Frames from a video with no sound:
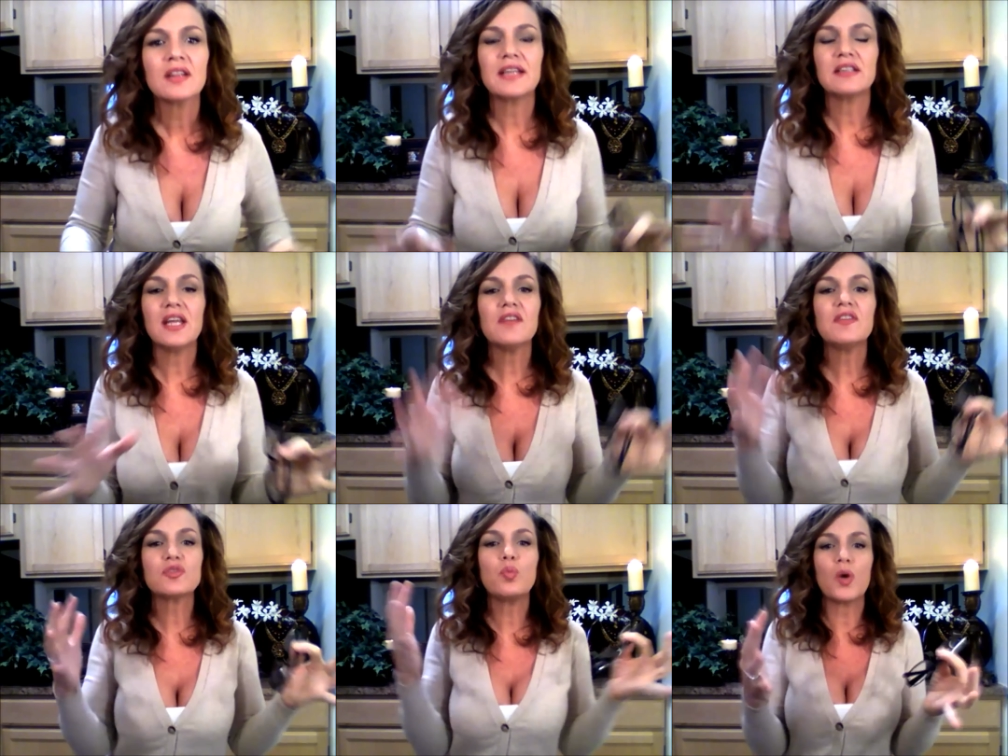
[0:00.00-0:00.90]
Like, none of
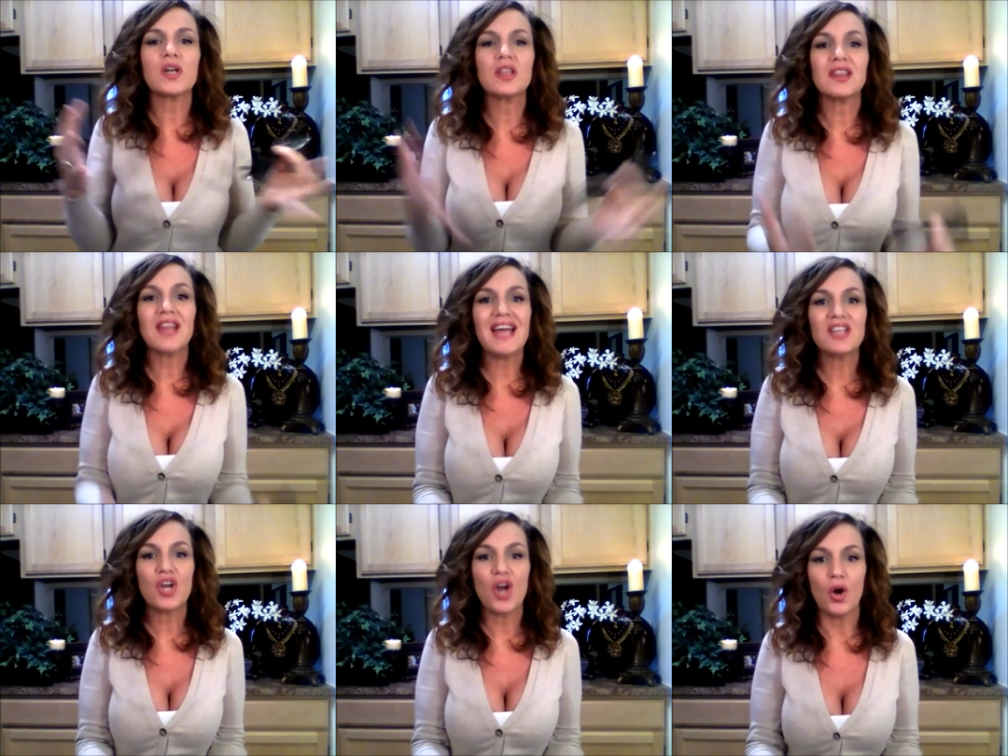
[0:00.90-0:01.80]
us want to
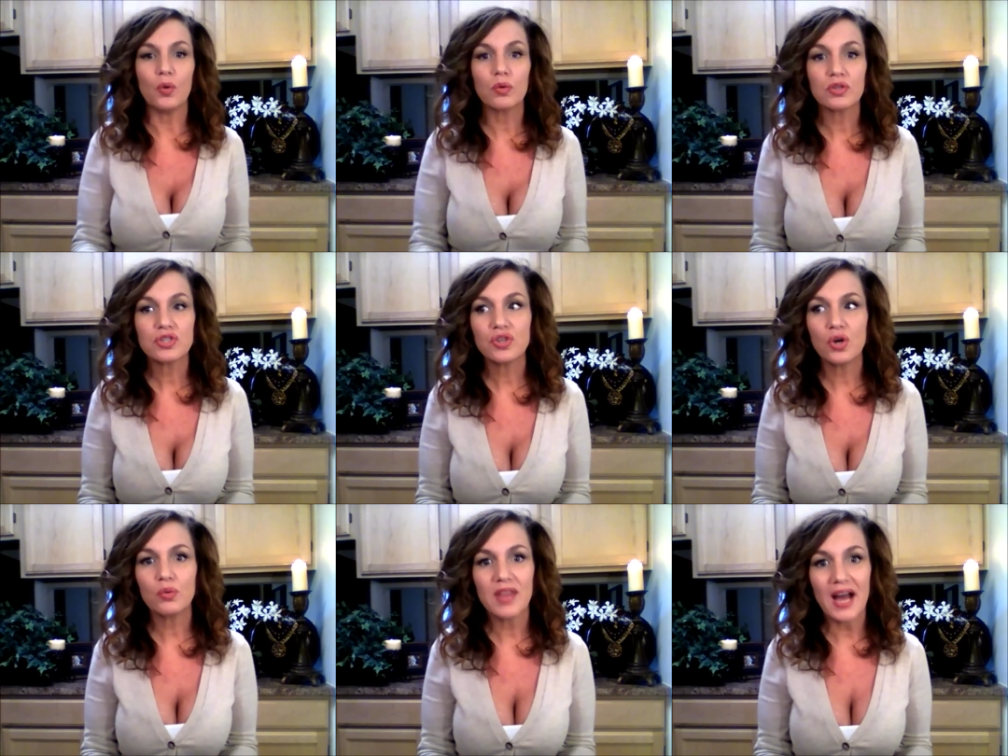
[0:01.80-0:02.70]
let go.
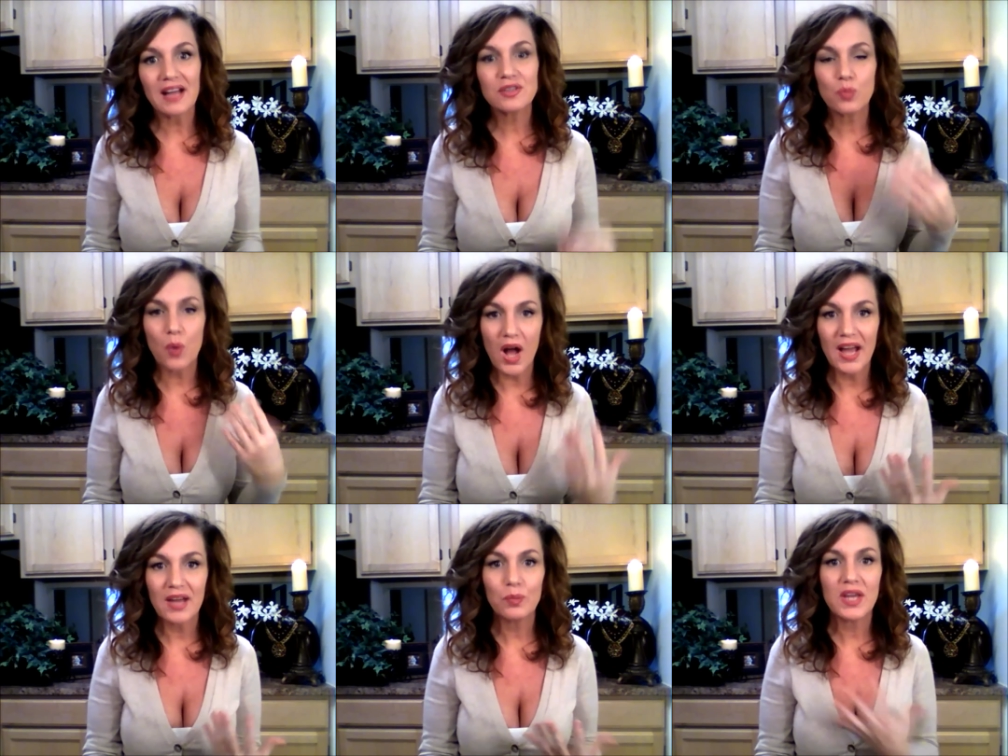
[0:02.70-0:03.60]
So that's
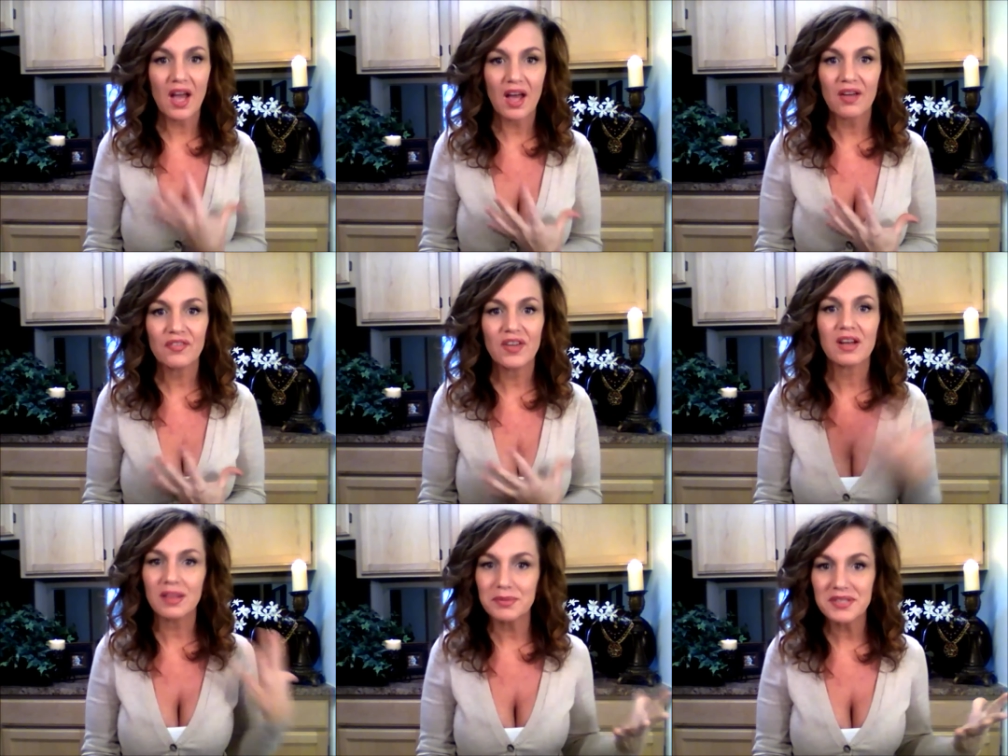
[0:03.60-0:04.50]
why we have
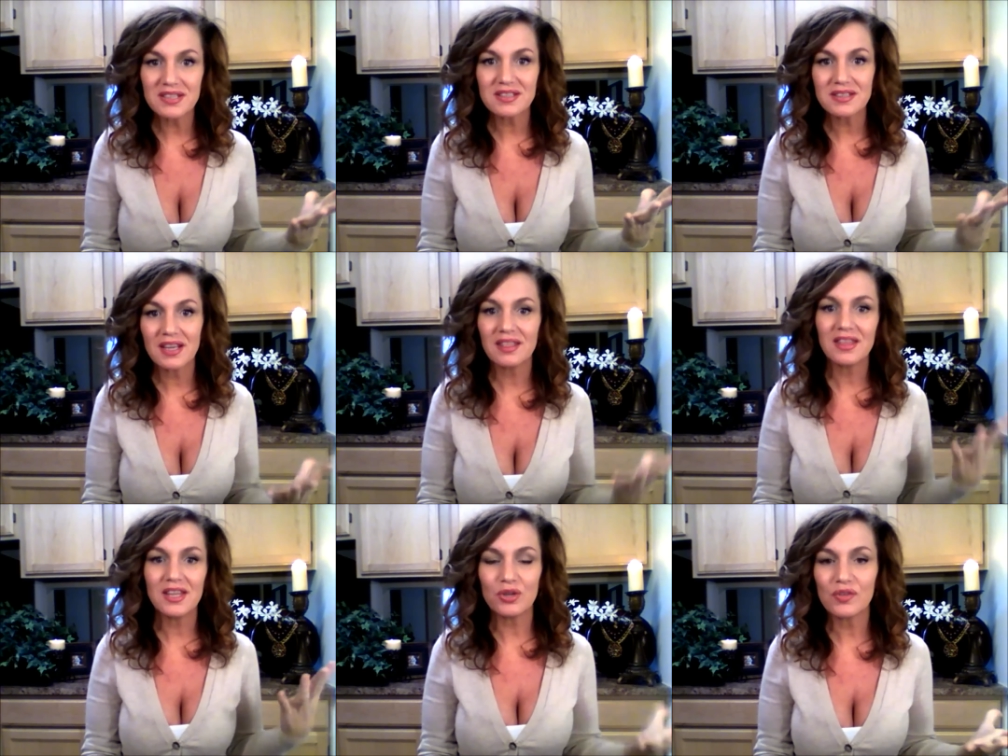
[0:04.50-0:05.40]
eclipses
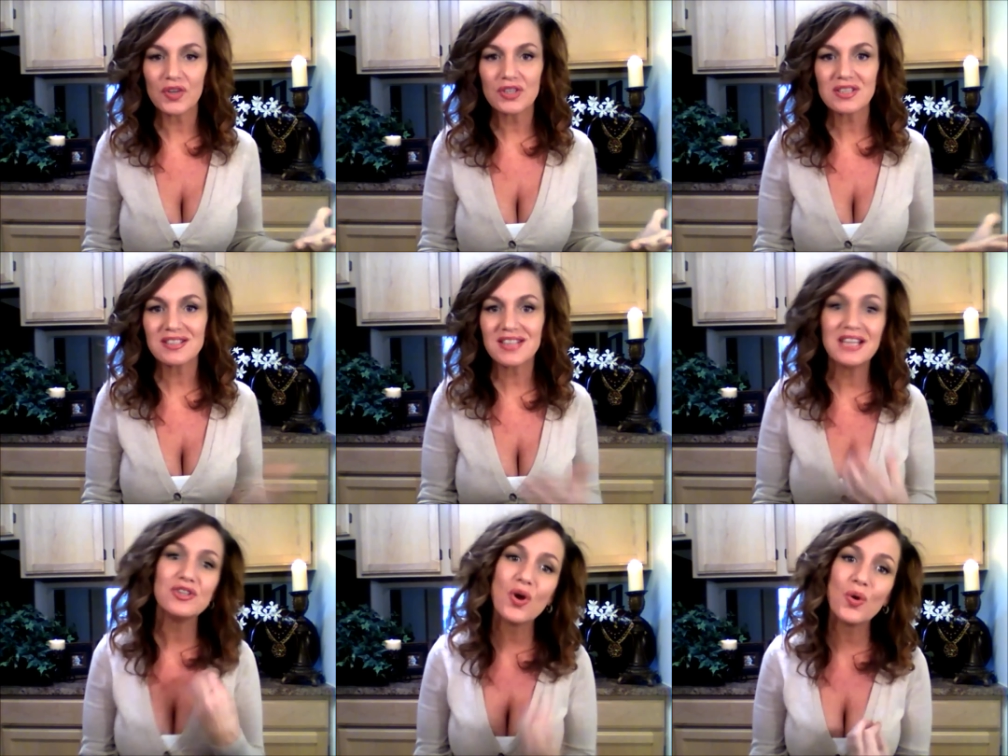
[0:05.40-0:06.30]
in the universe, because
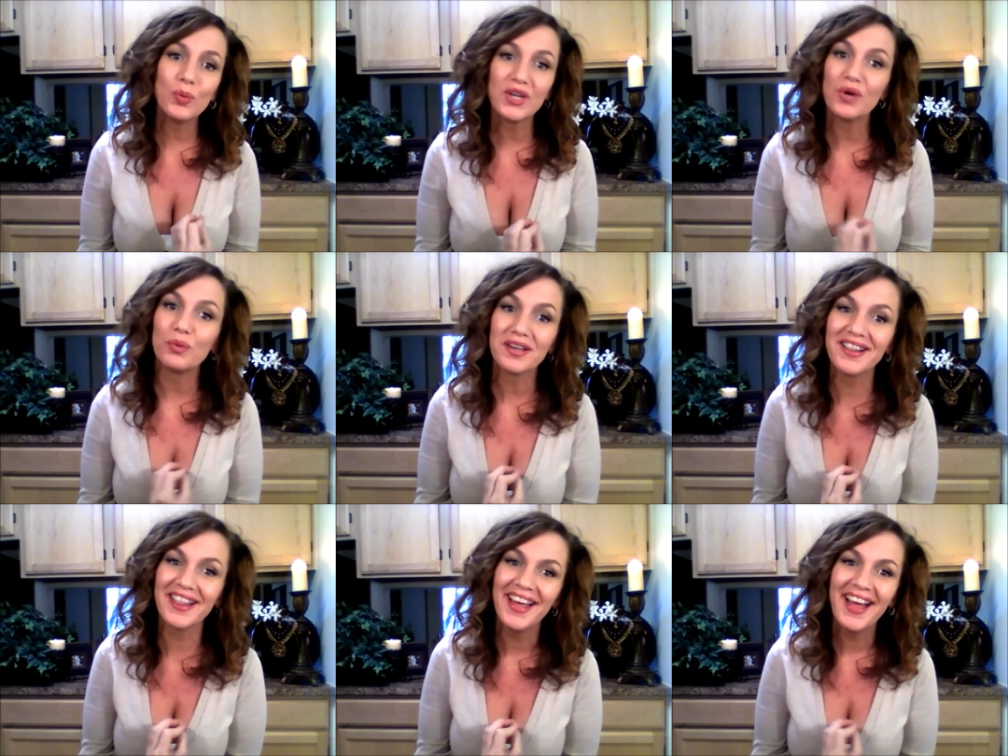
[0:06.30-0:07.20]
they know we don't want to.